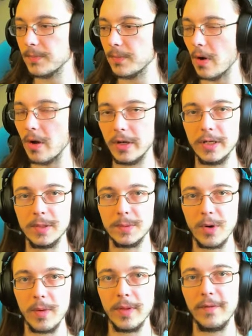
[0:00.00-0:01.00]
bra is
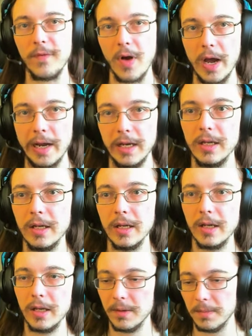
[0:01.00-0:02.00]
probably fine,
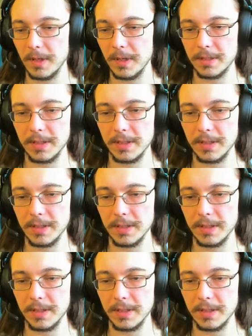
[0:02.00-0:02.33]
because